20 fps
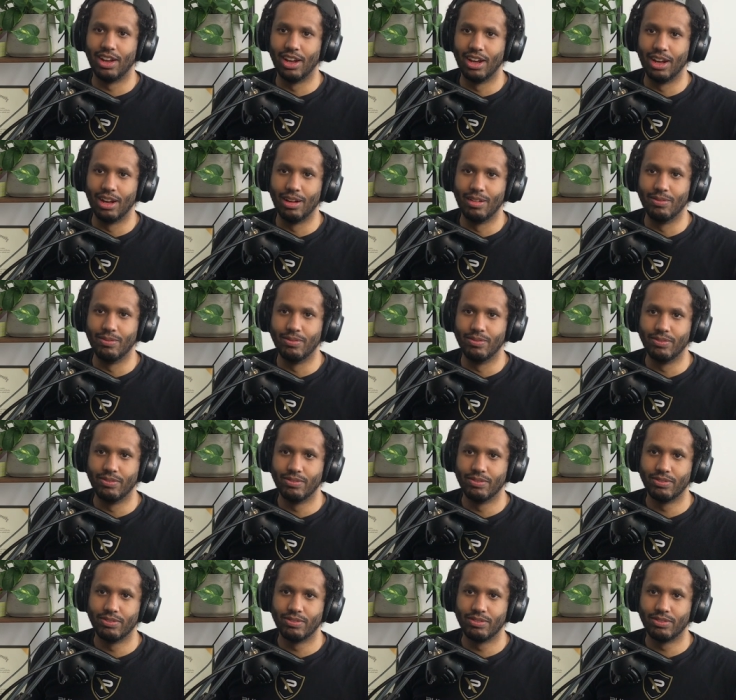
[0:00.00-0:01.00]
Um,
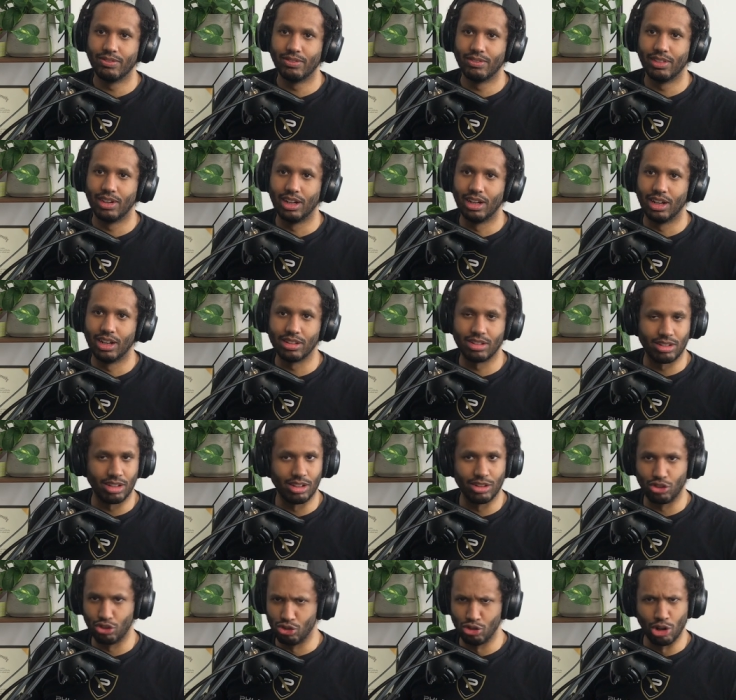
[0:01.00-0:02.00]
I,
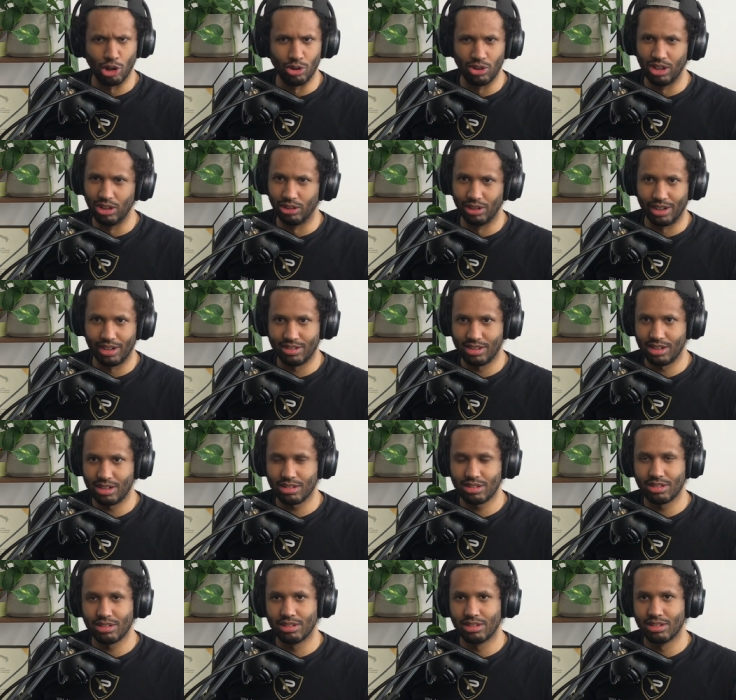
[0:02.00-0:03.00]
do you know Lil Nas
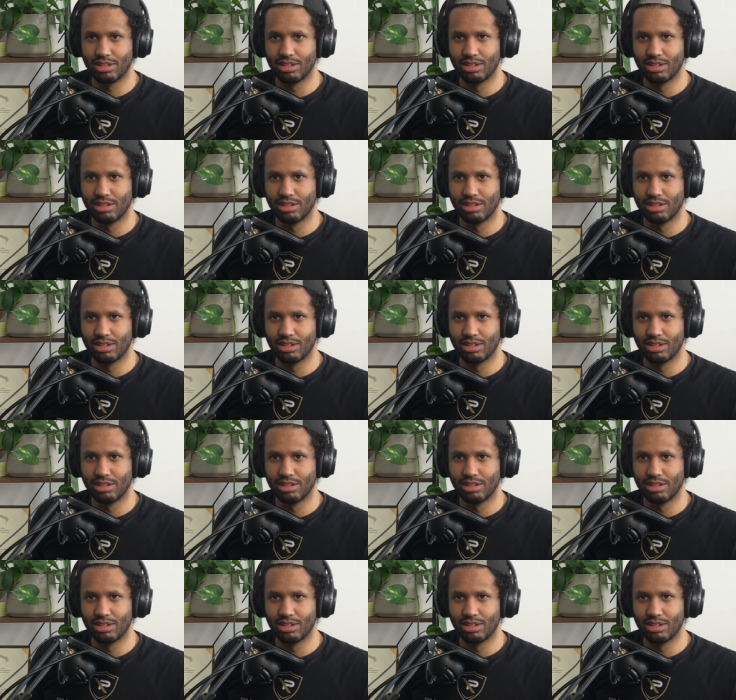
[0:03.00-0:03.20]
X?